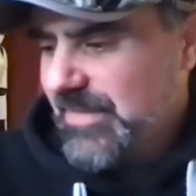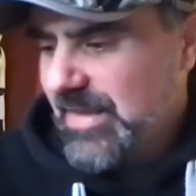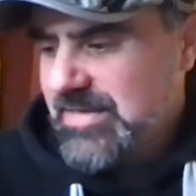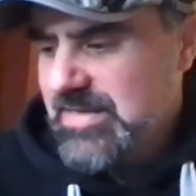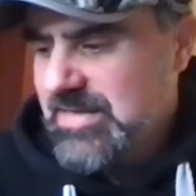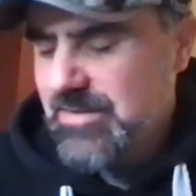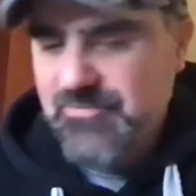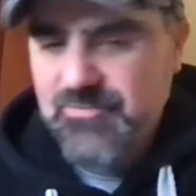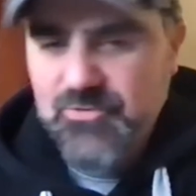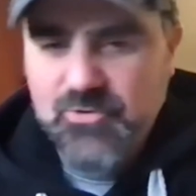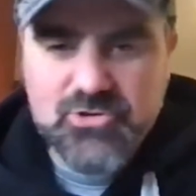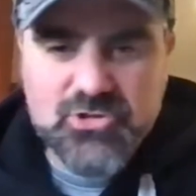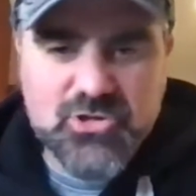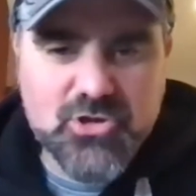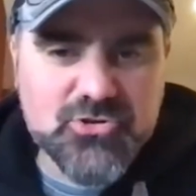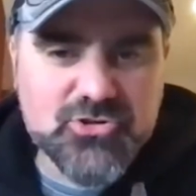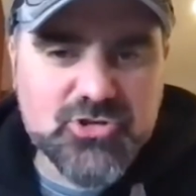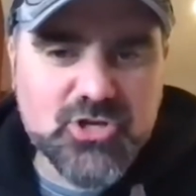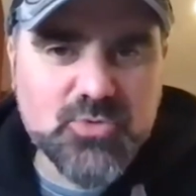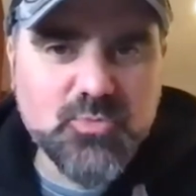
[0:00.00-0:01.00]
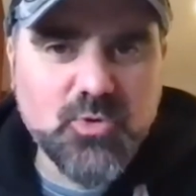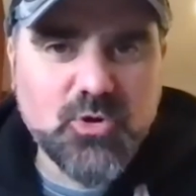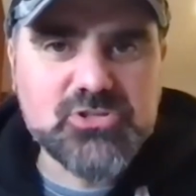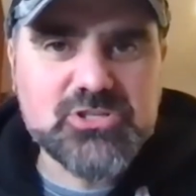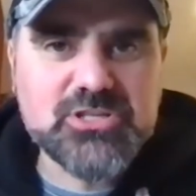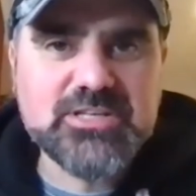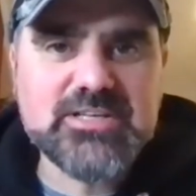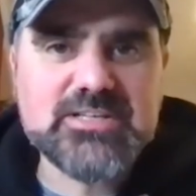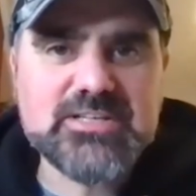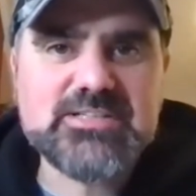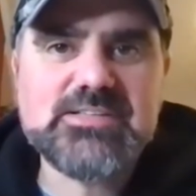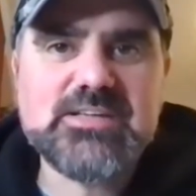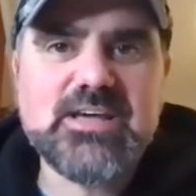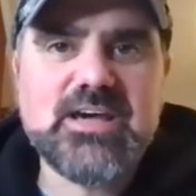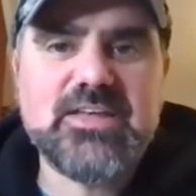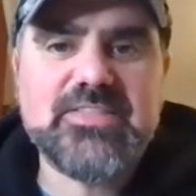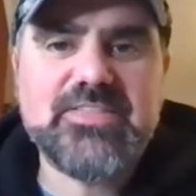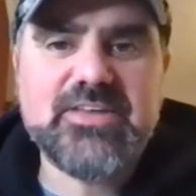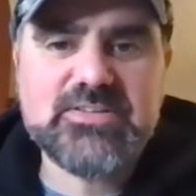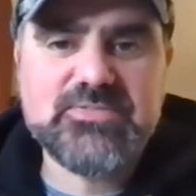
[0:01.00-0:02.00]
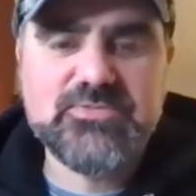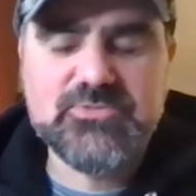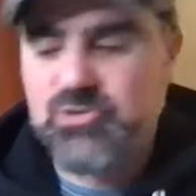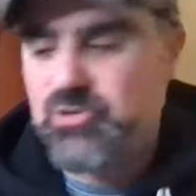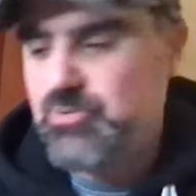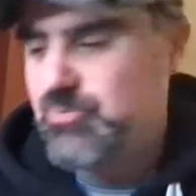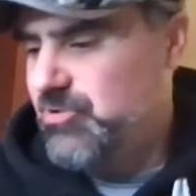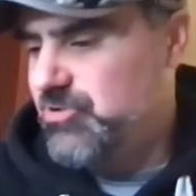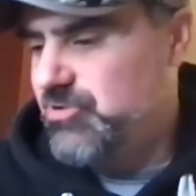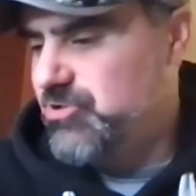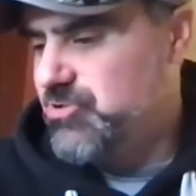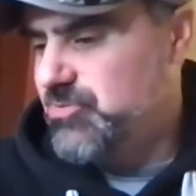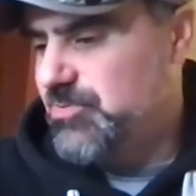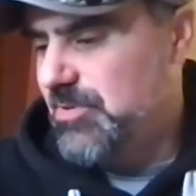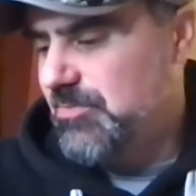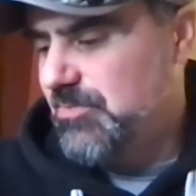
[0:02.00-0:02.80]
Yeah, if you're on YouTube watching this, thanks for joining me on YouTube.